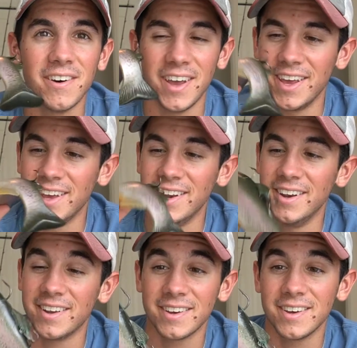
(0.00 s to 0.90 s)

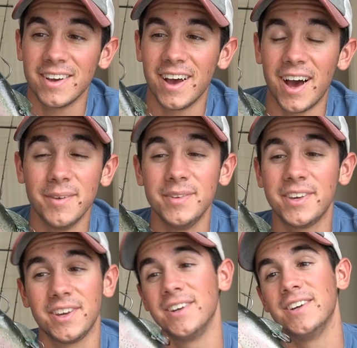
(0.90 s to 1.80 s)
And I'd be
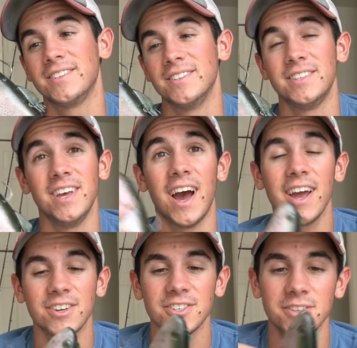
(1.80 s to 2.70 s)
curious to see. I
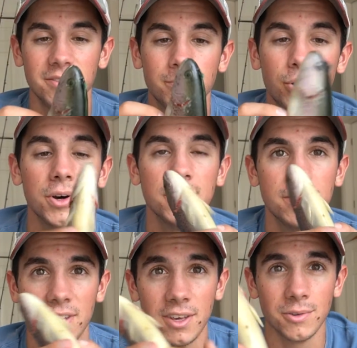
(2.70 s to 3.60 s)
actually put
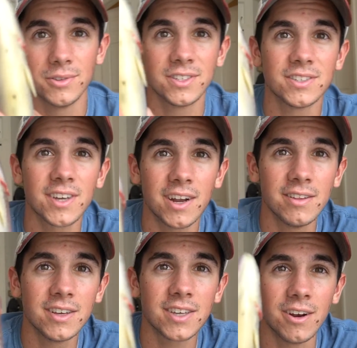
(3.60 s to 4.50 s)
the gills inside of
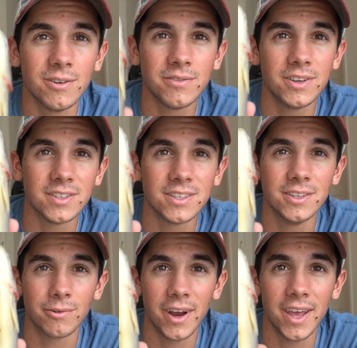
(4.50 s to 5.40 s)
this. I don't know if you can see
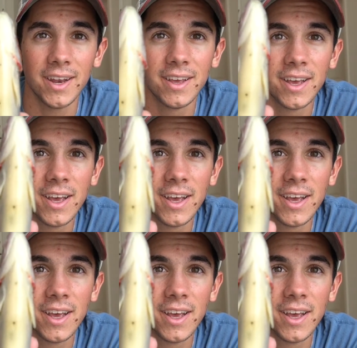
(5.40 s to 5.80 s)
the red.